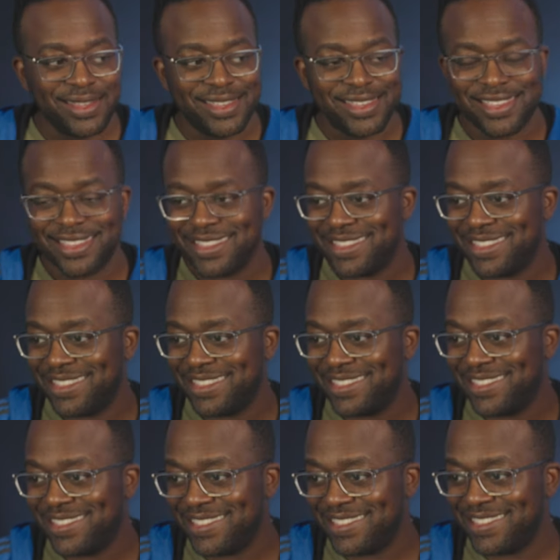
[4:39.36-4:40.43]

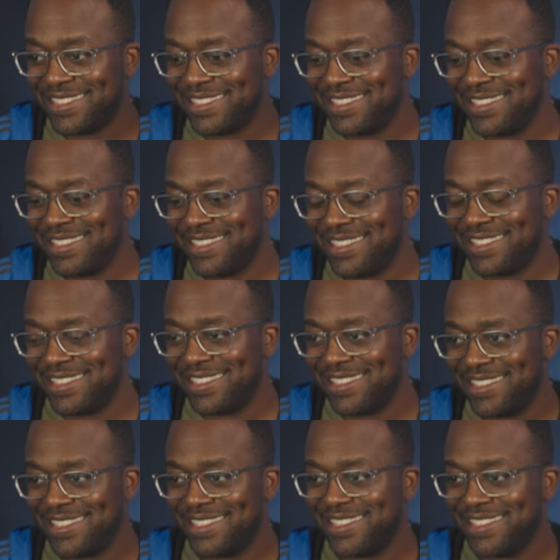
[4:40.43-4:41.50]

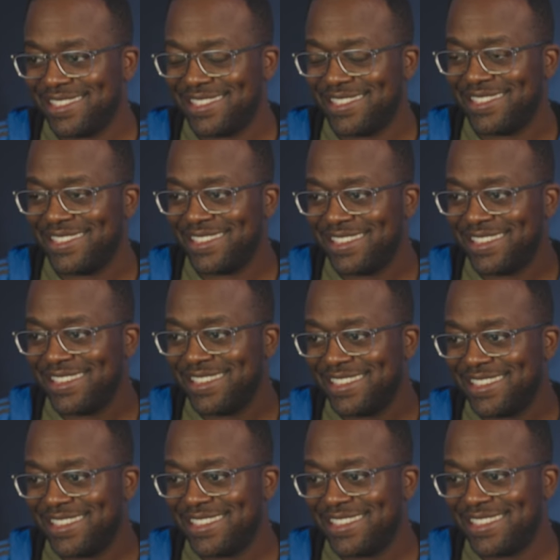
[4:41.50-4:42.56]

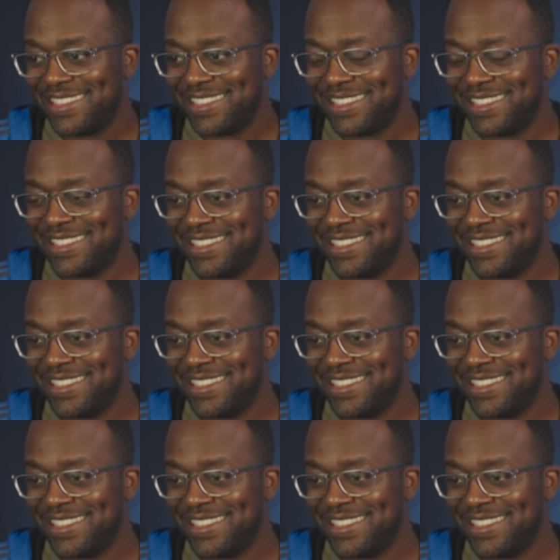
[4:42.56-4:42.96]
(not speaking)